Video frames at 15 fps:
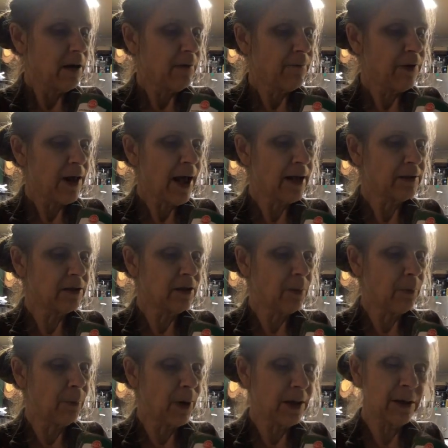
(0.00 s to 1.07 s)
if it has
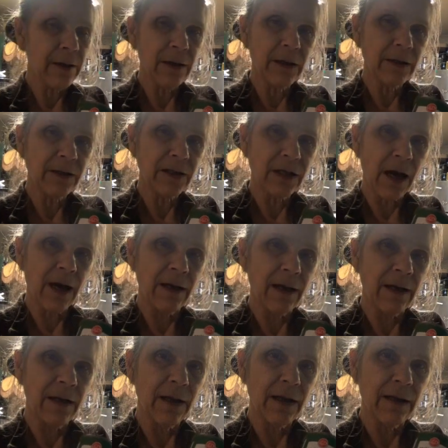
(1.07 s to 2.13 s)
the button in the side,
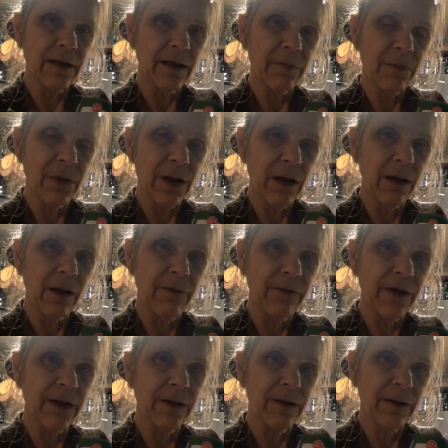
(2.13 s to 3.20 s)
in the middle
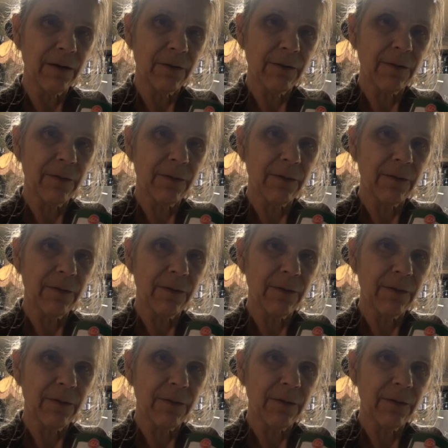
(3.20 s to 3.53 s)
of it,